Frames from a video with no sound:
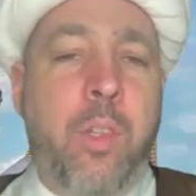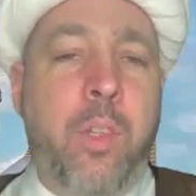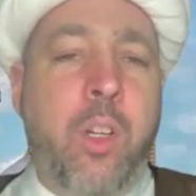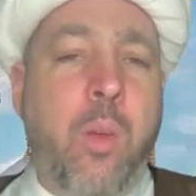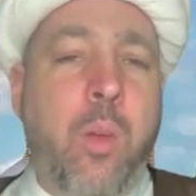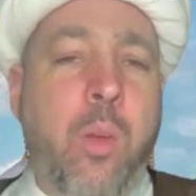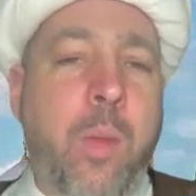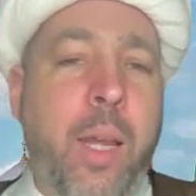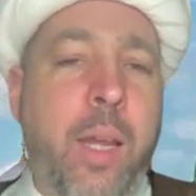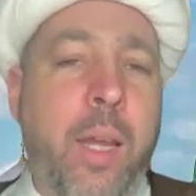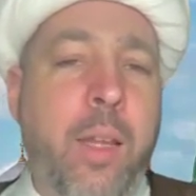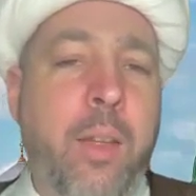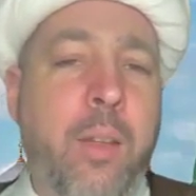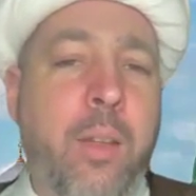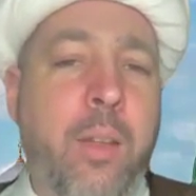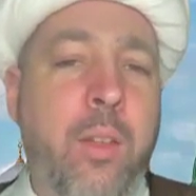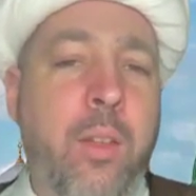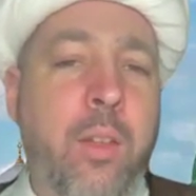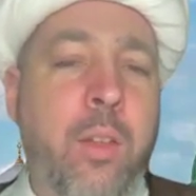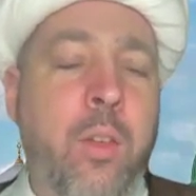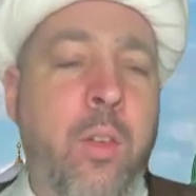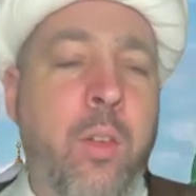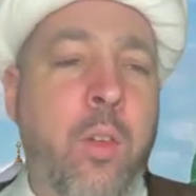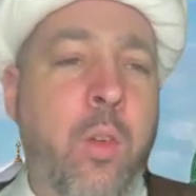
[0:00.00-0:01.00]
command,
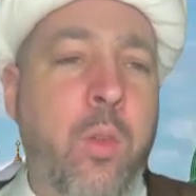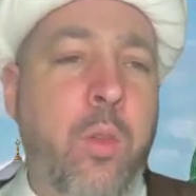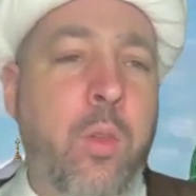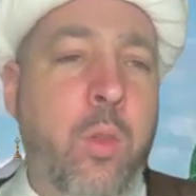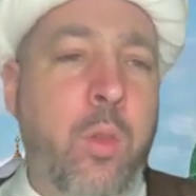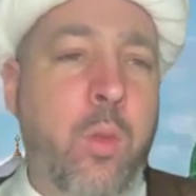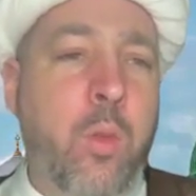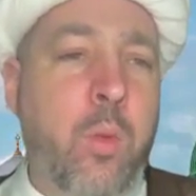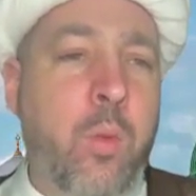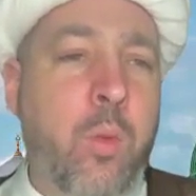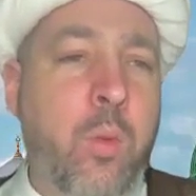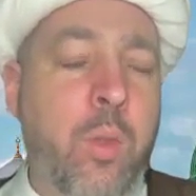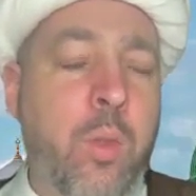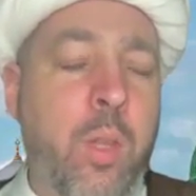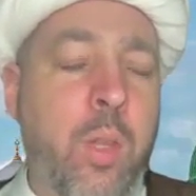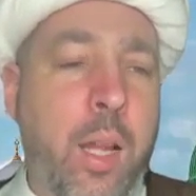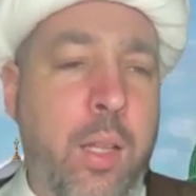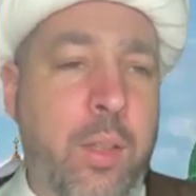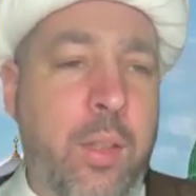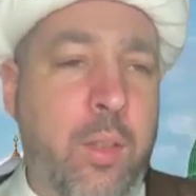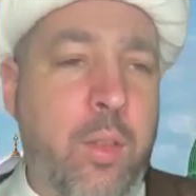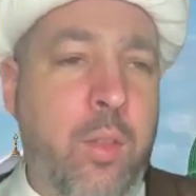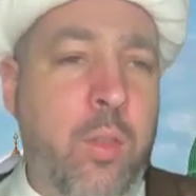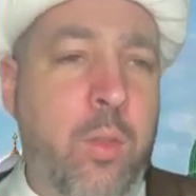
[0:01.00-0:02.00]
to
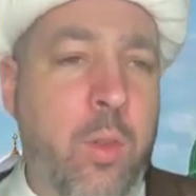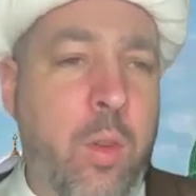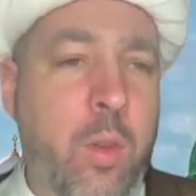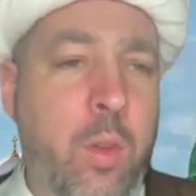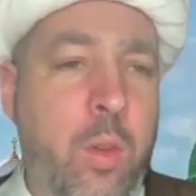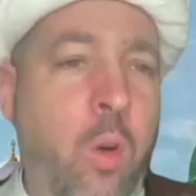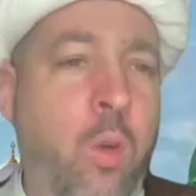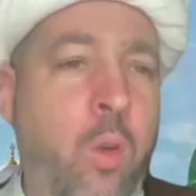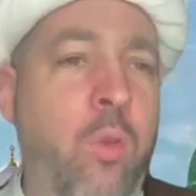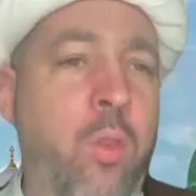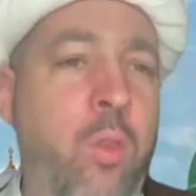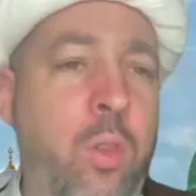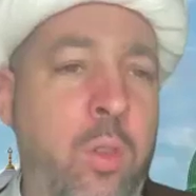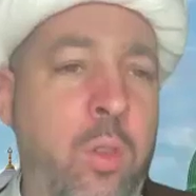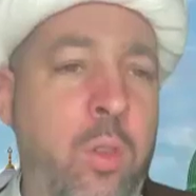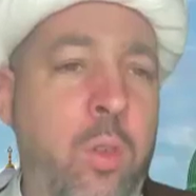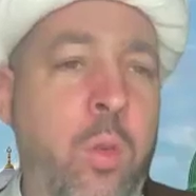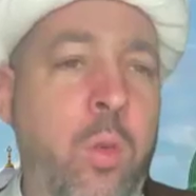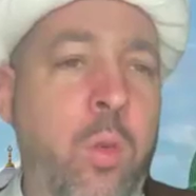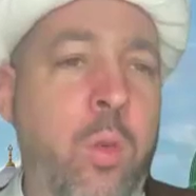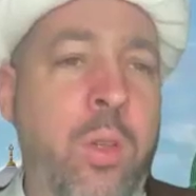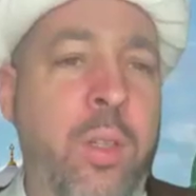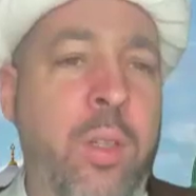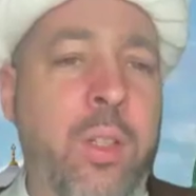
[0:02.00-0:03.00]
not
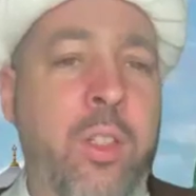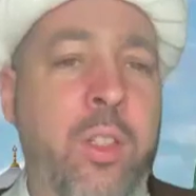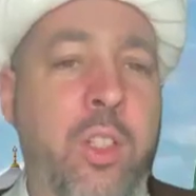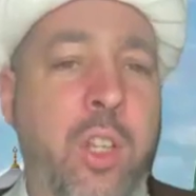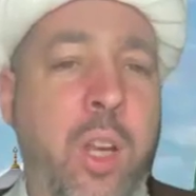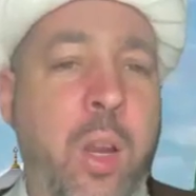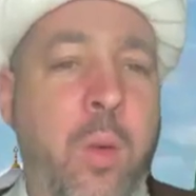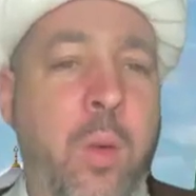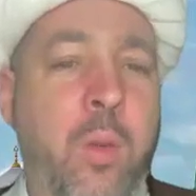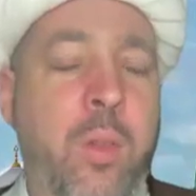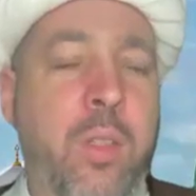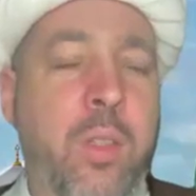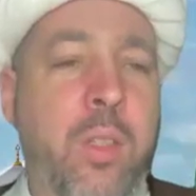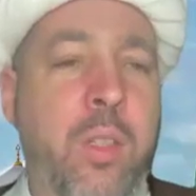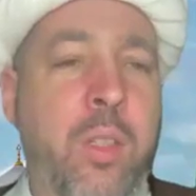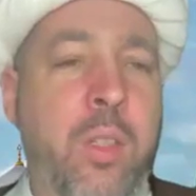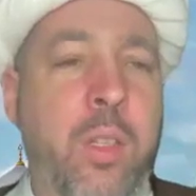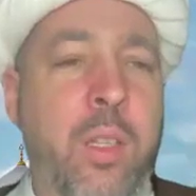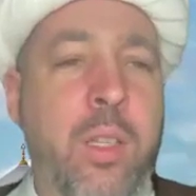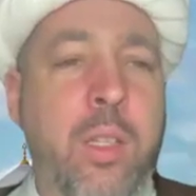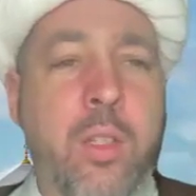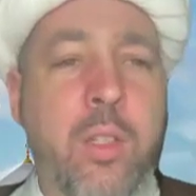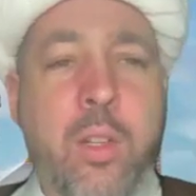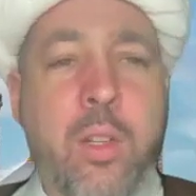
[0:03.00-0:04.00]
overdo in charity
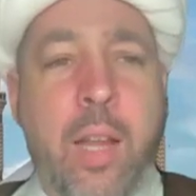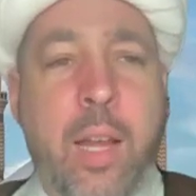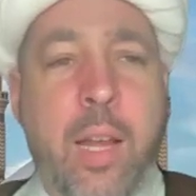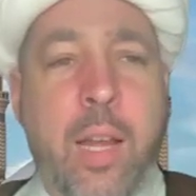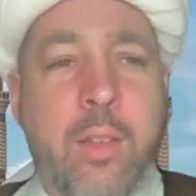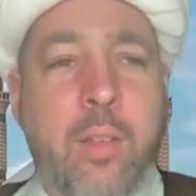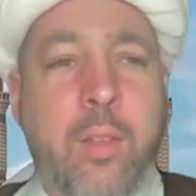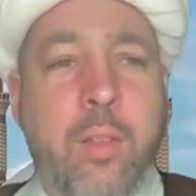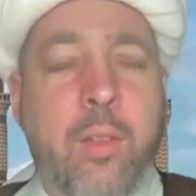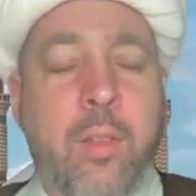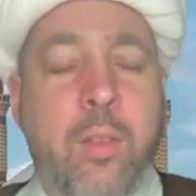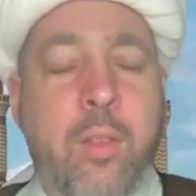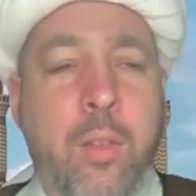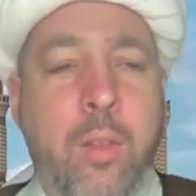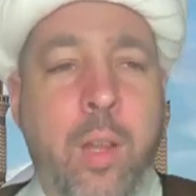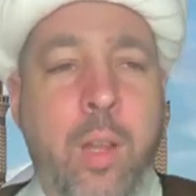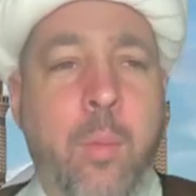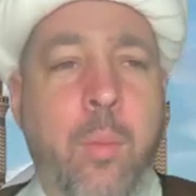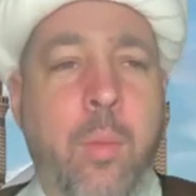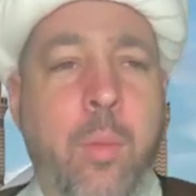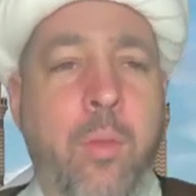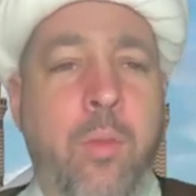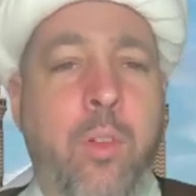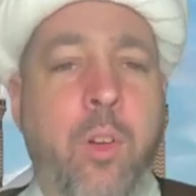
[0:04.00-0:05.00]
is a light
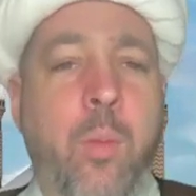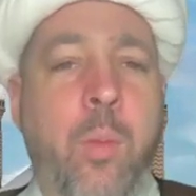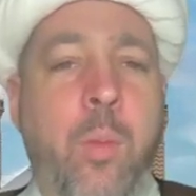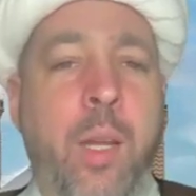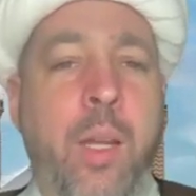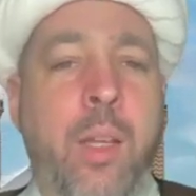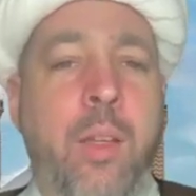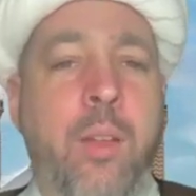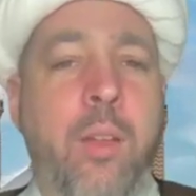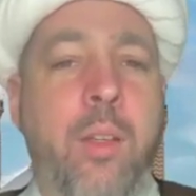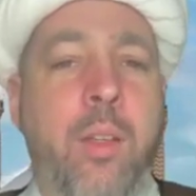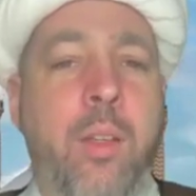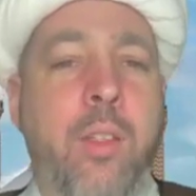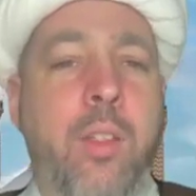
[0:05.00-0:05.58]
type of command.